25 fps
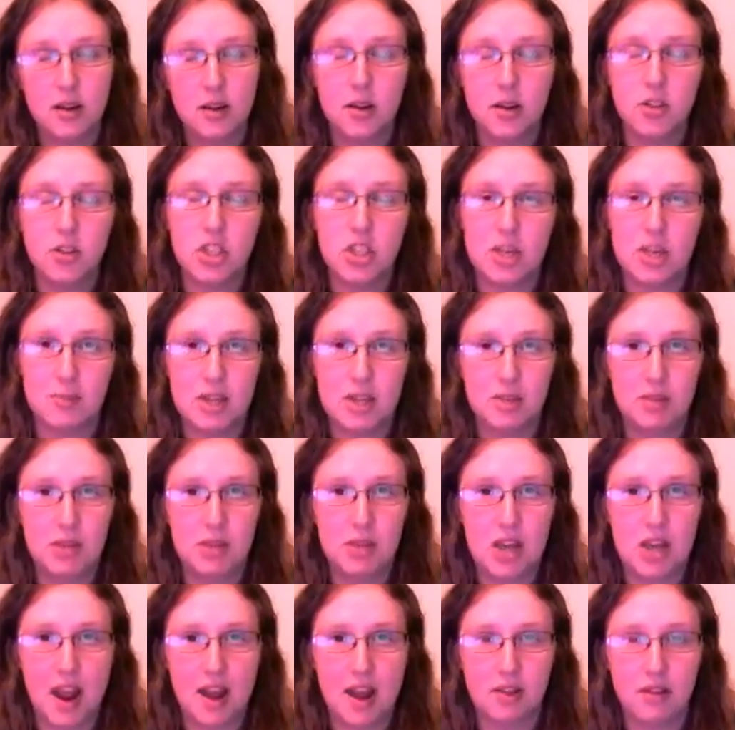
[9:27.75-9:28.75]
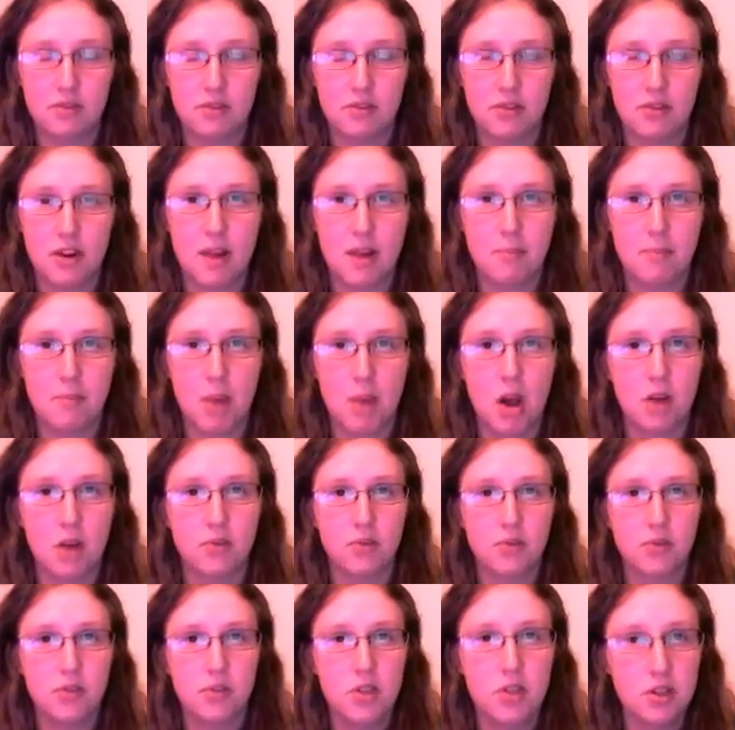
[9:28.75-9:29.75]
assuming that we know the number
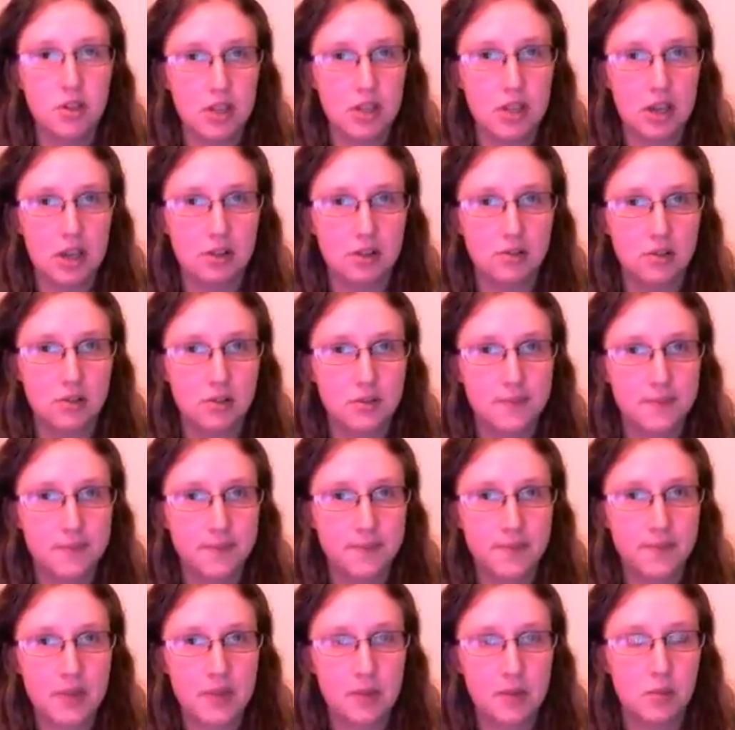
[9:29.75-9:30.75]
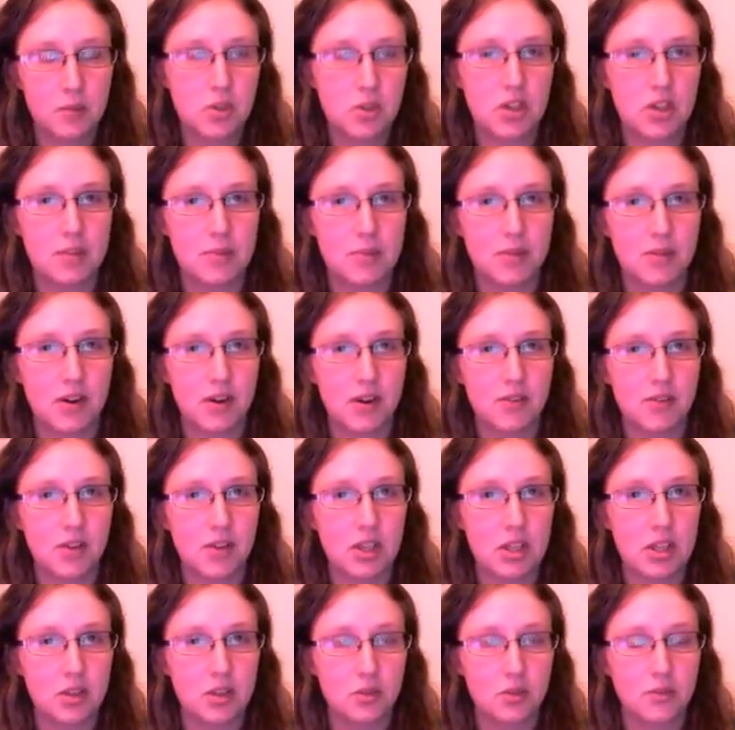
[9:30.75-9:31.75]
of nucleons, which is going to be very,
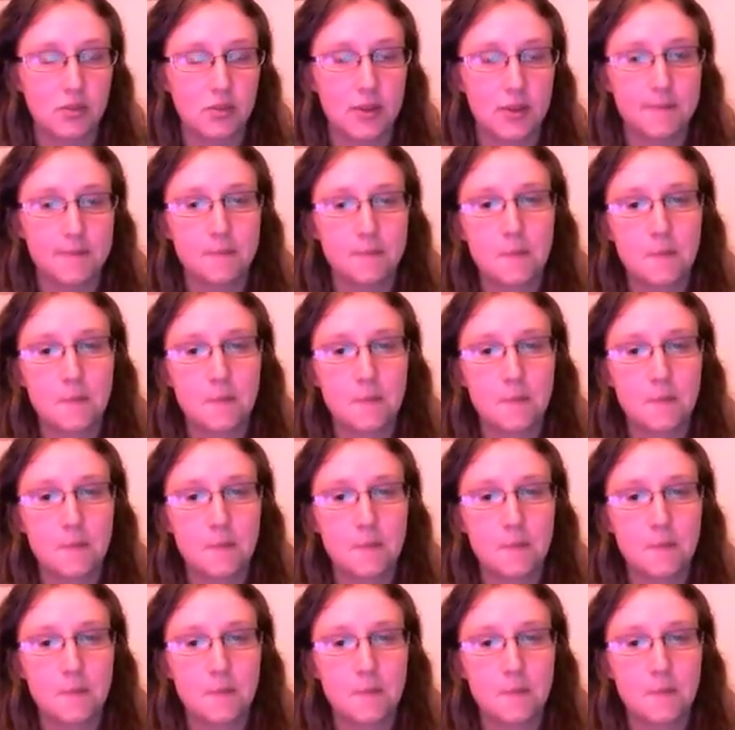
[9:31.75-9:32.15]
very useful.